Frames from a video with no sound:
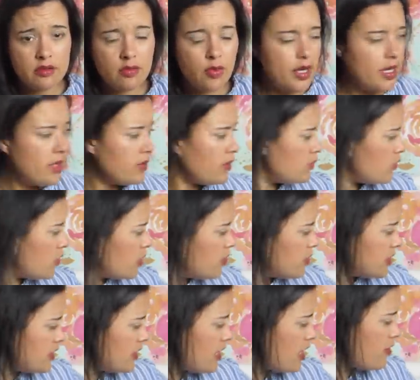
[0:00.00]
What
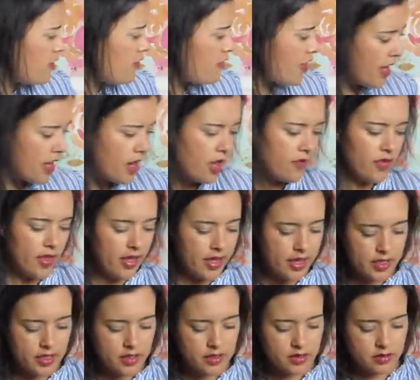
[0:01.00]
was the name of that? I feel like
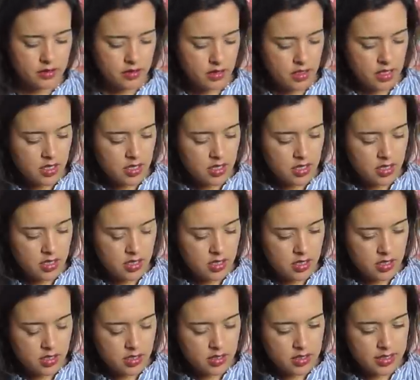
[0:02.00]
I
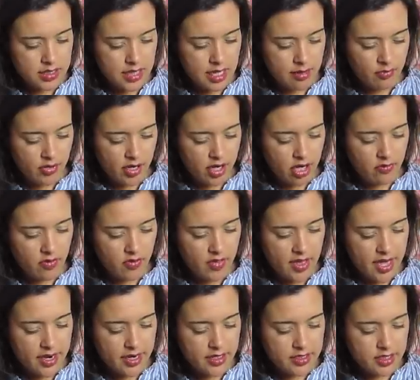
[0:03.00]
skimmed right over
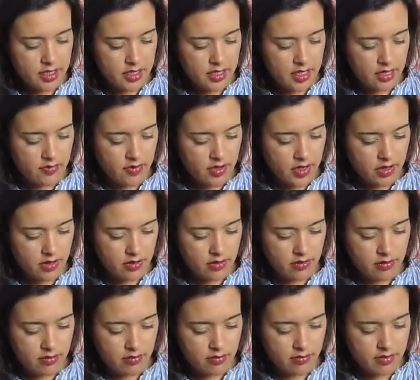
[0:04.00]
that and didn't even
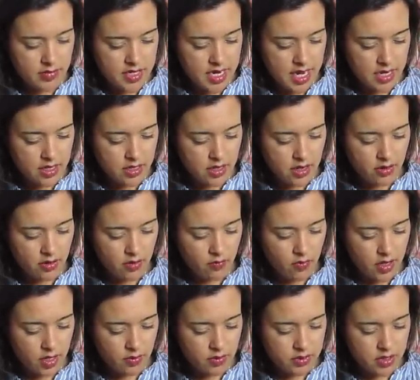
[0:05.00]
take note of
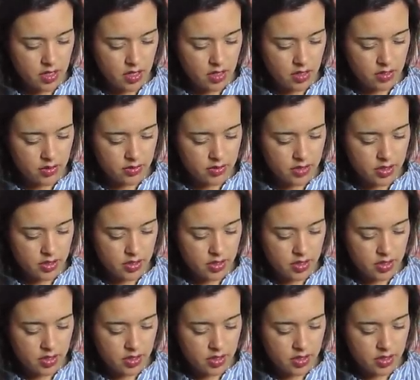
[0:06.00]
what it was called.